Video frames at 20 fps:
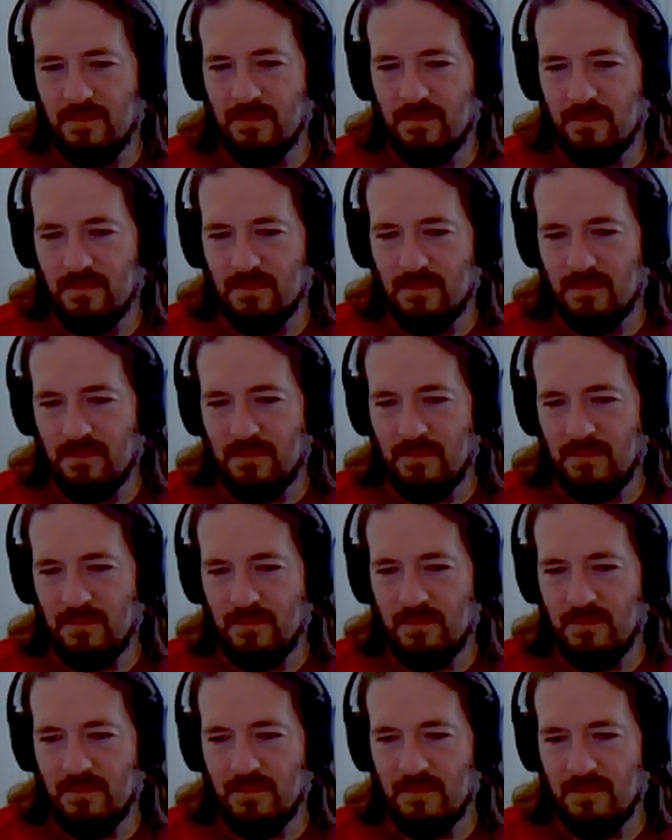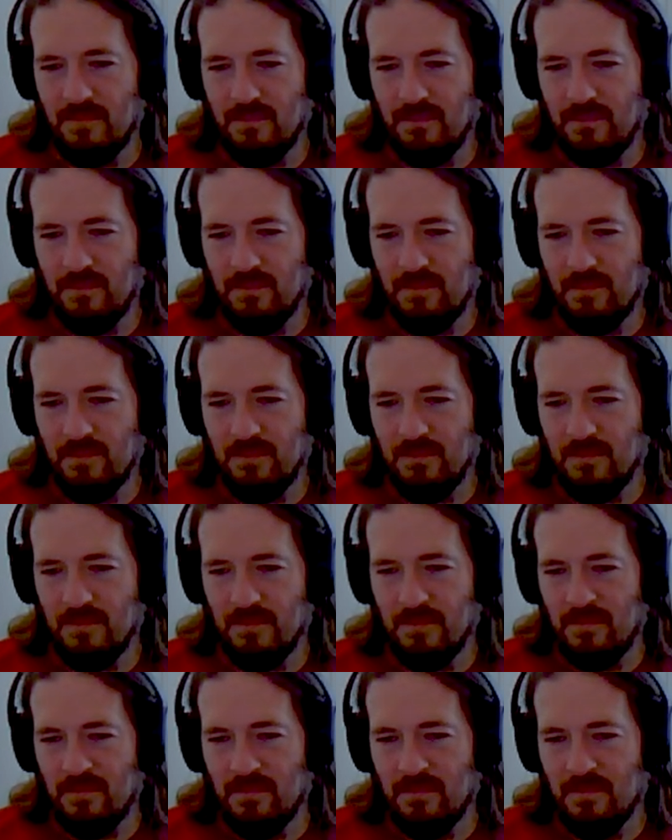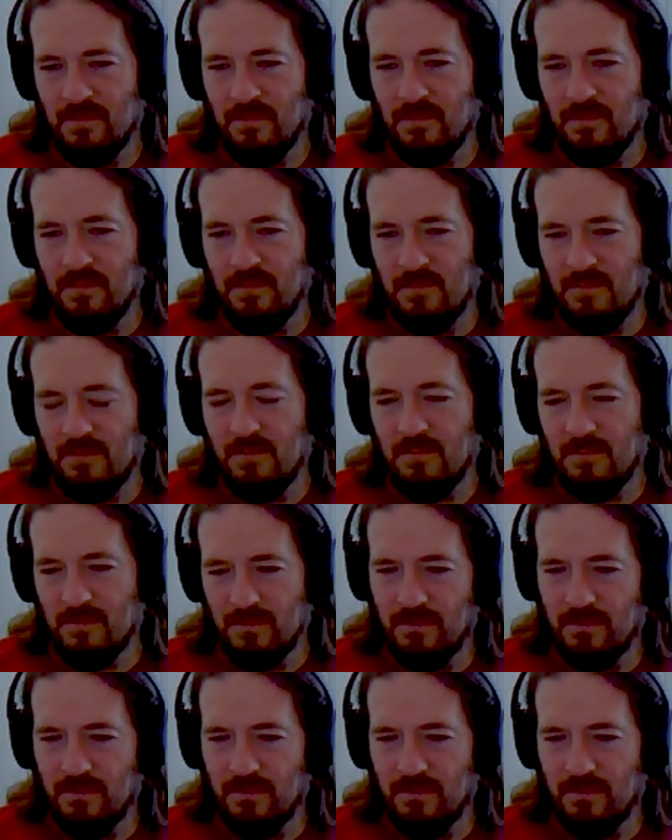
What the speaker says: (not speaking)